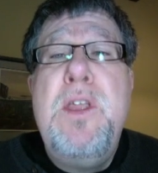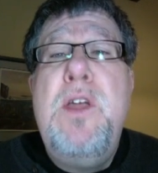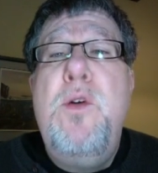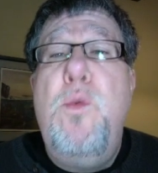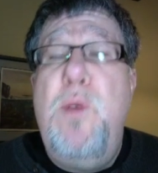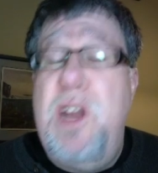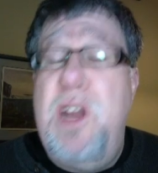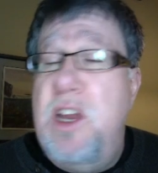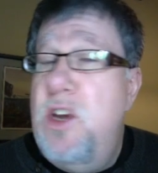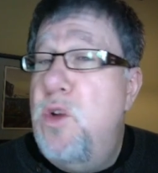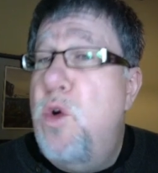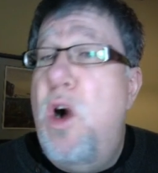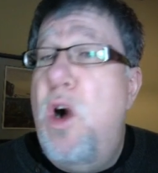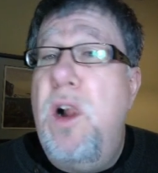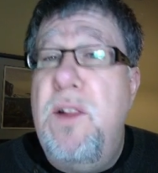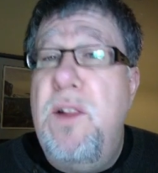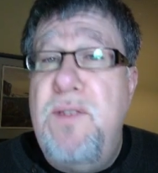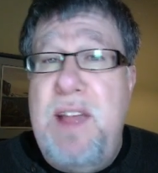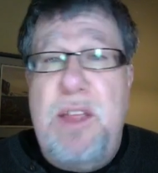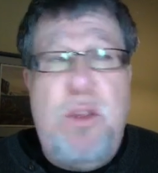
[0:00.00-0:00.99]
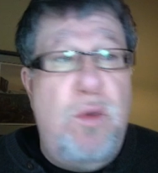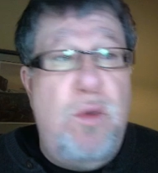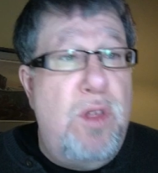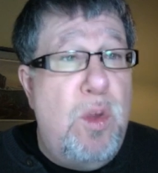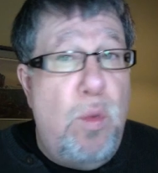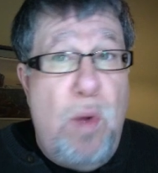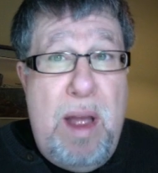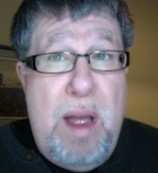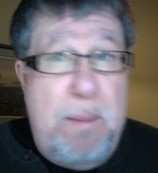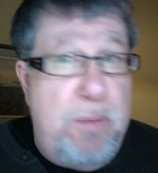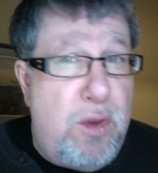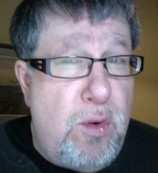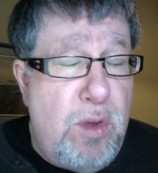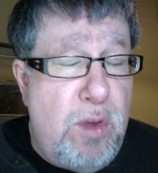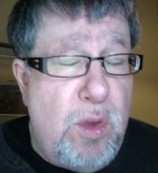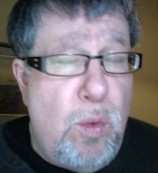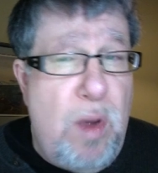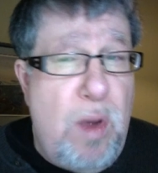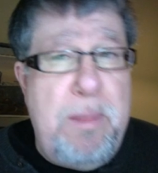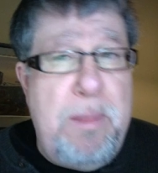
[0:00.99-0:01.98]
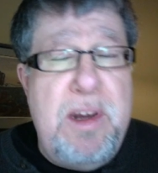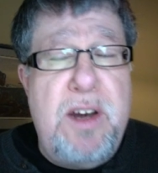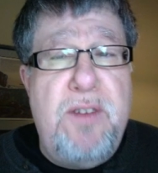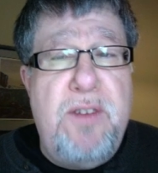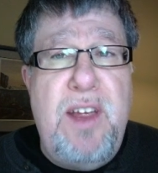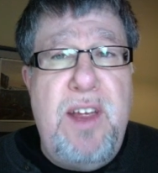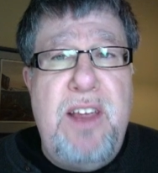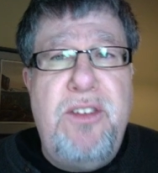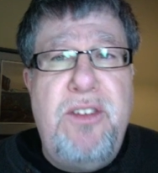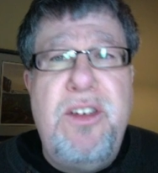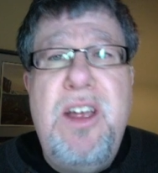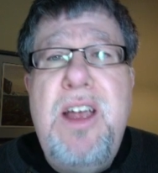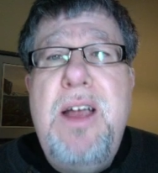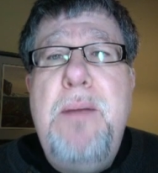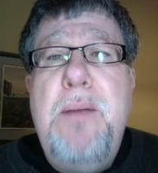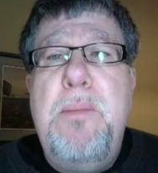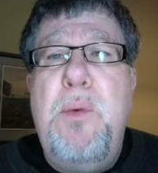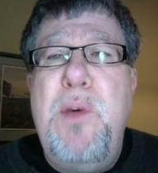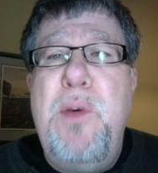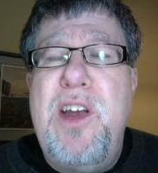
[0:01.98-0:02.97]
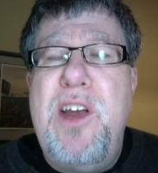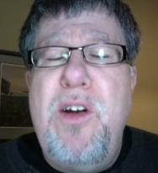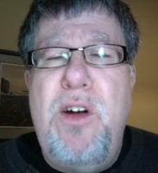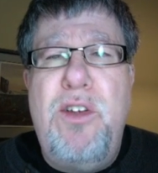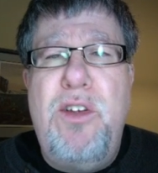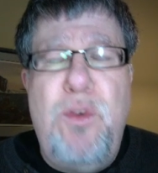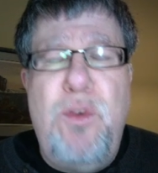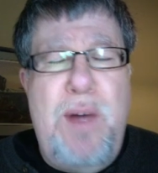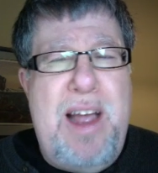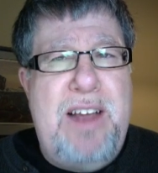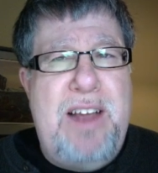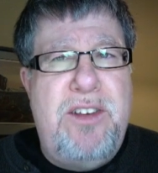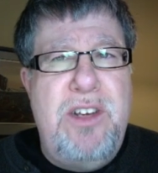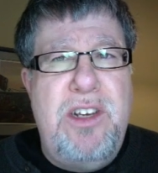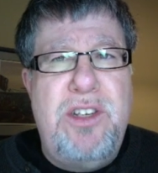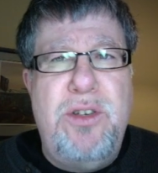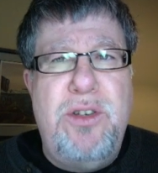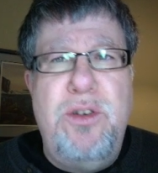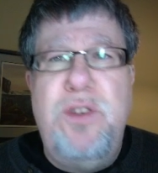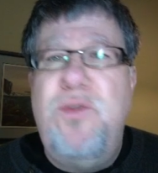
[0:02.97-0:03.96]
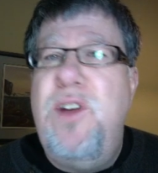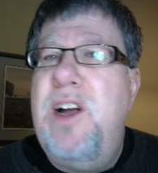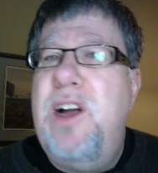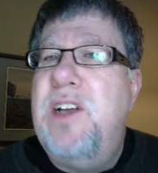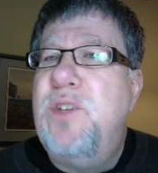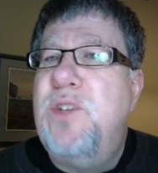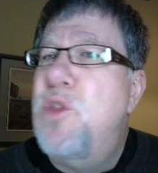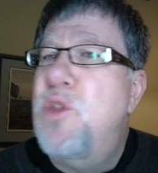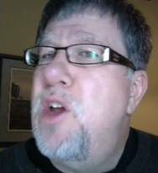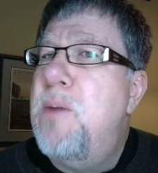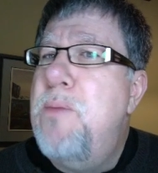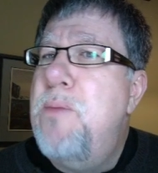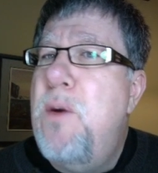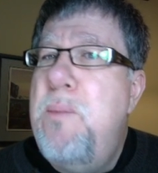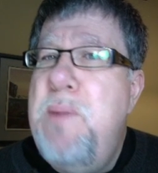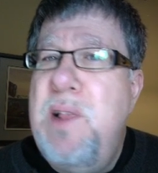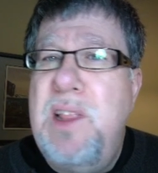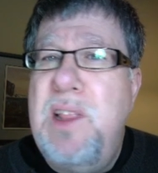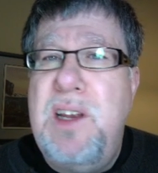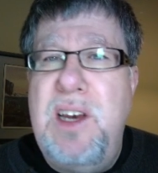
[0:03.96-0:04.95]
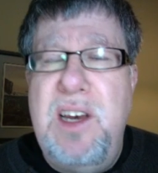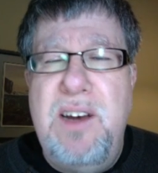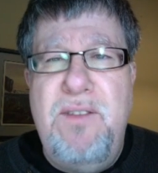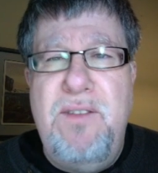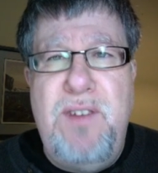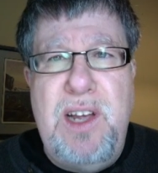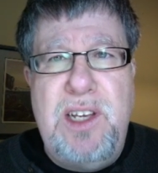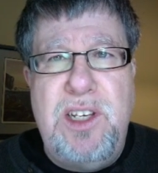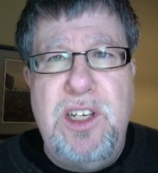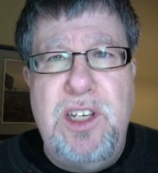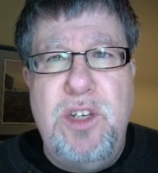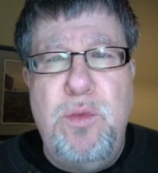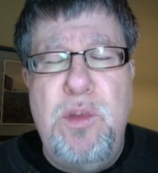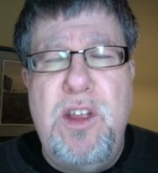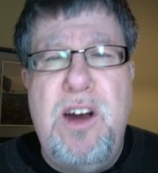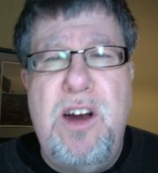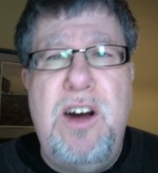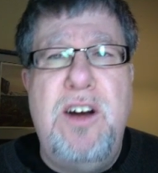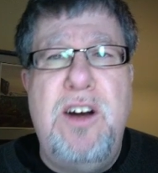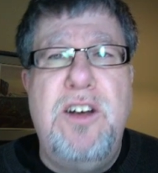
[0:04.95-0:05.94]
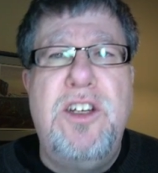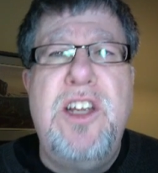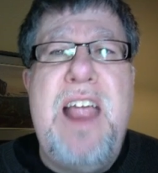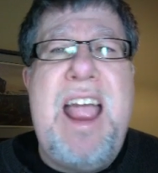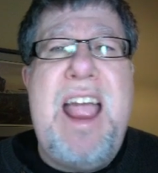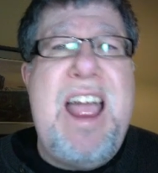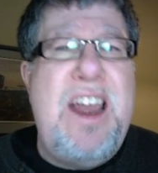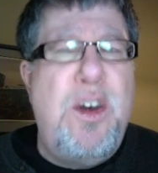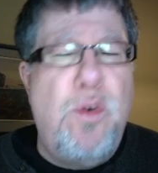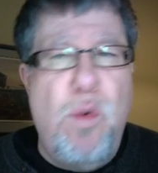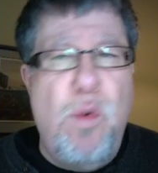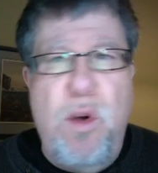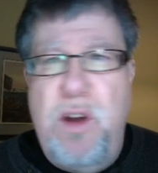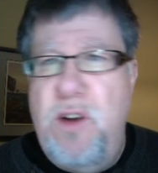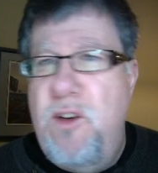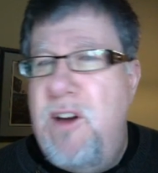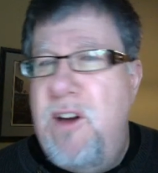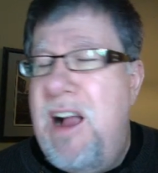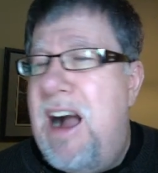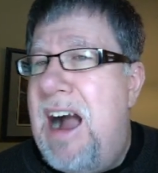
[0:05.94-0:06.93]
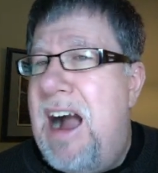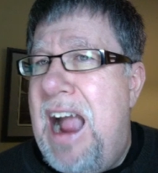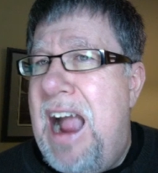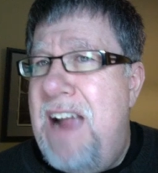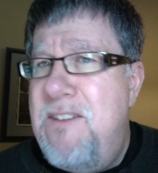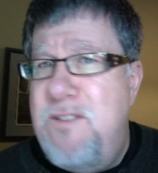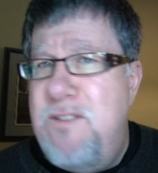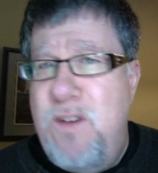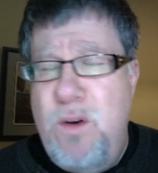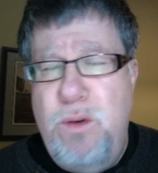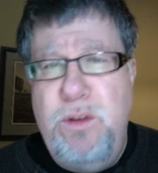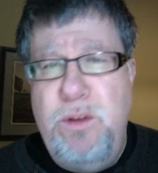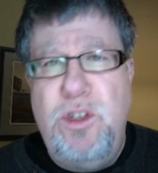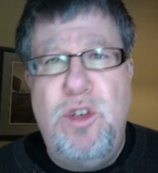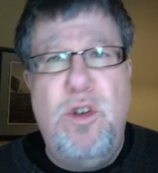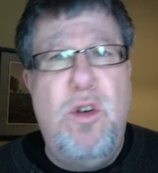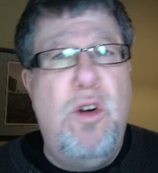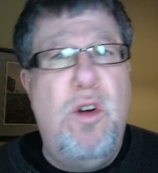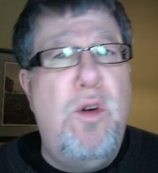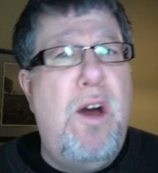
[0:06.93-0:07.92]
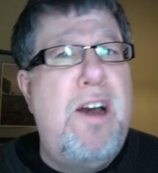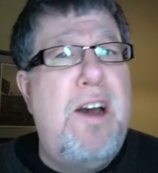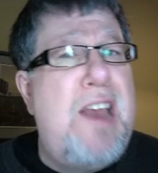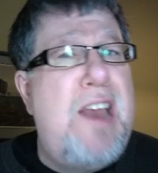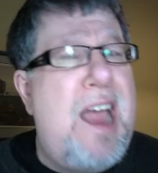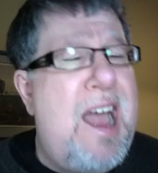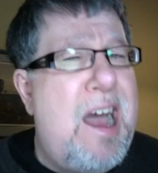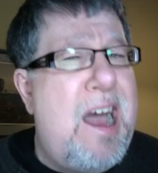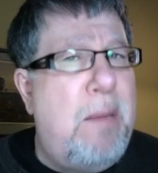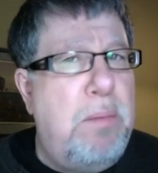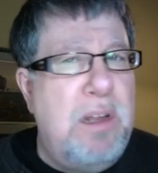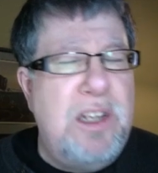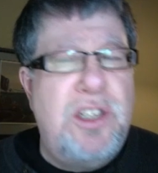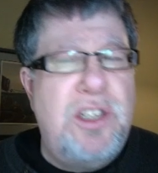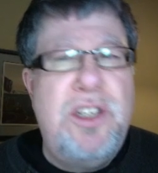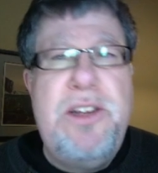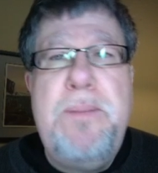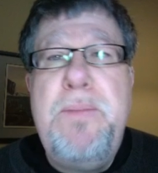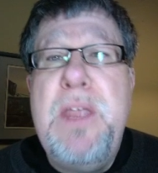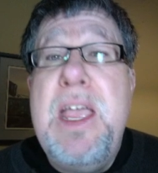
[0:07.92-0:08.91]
We can do all of that through the web, through the web interface, but we can also access those files with our mobility devices, with our Android or iPhones or our tablets.